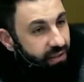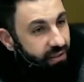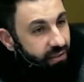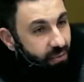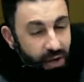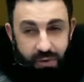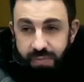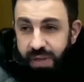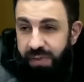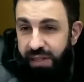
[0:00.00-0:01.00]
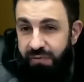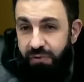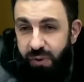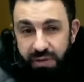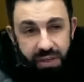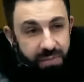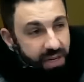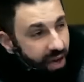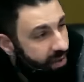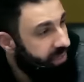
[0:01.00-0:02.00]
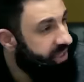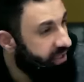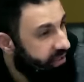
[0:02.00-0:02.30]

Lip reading: Welcomed them and lived with them in harmony.